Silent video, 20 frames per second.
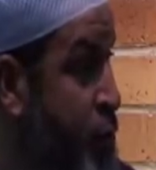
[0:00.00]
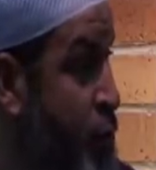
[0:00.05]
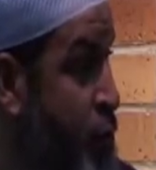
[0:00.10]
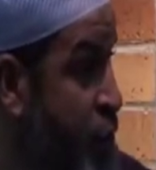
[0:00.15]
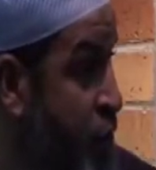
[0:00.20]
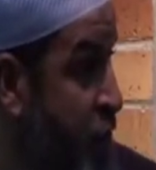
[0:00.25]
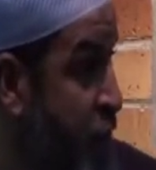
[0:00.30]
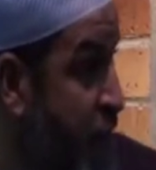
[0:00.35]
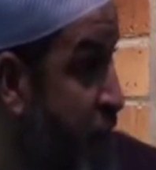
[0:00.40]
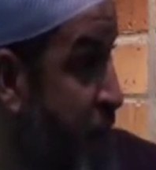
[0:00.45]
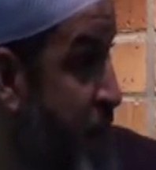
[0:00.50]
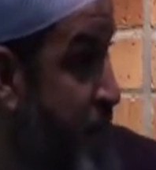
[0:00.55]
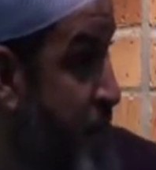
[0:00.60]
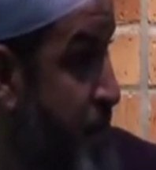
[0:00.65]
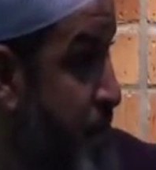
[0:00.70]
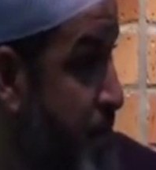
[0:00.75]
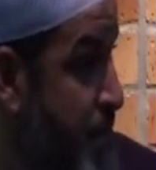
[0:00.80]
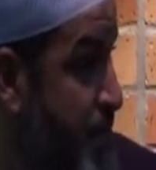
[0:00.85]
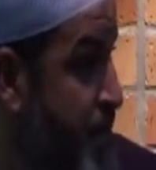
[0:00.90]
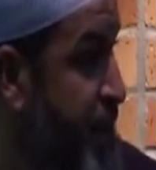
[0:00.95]
to Sham,
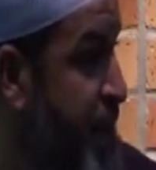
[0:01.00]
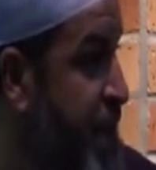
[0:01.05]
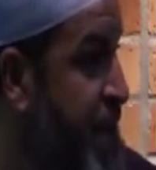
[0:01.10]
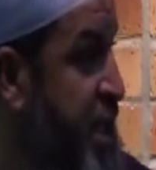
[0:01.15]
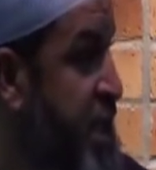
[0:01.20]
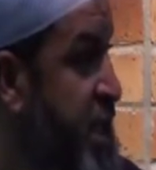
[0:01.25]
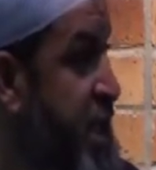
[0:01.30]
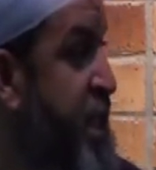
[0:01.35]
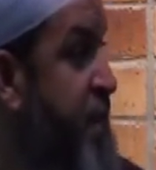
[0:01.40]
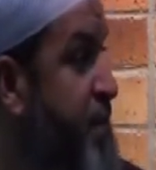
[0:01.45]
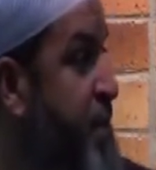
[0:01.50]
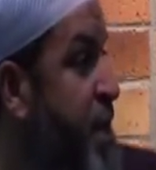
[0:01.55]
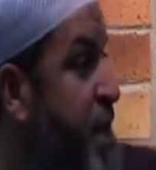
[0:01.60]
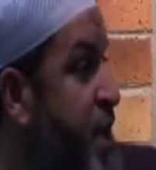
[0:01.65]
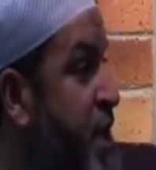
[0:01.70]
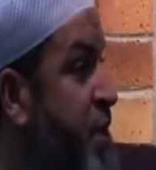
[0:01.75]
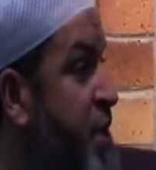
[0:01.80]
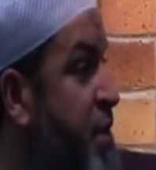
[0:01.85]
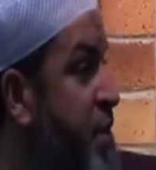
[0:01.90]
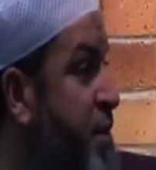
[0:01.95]
please take me
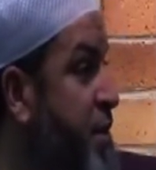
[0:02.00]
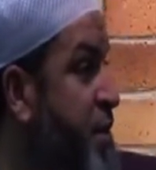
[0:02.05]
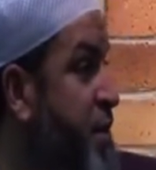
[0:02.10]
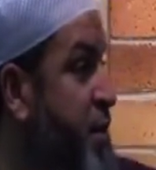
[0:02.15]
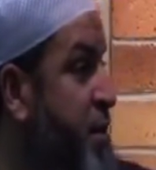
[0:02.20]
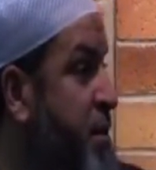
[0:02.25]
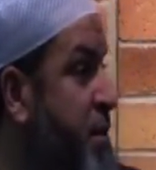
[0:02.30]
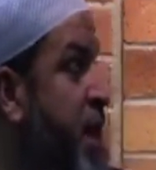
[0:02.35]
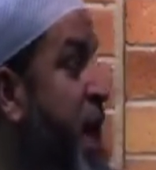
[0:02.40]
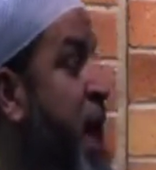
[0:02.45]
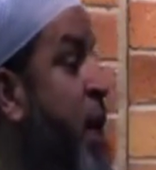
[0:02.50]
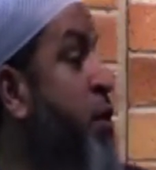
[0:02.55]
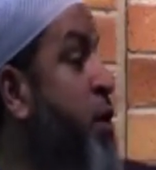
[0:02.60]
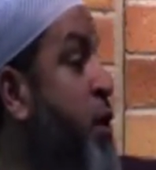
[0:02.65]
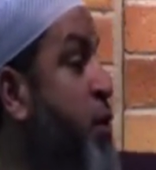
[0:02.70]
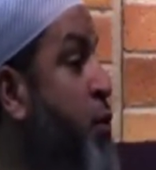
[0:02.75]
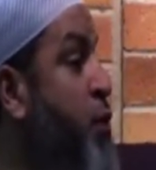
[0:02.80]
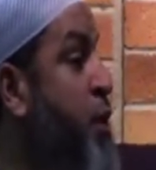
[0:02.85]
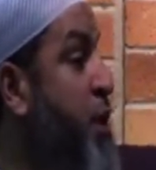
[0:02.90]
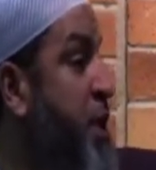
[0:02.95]
there. I want
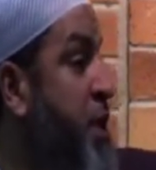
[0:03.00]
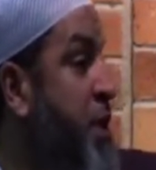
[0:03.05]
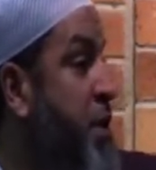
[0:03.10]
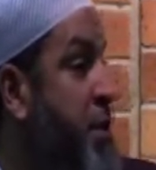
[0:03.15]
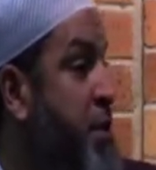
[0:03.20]
to go there.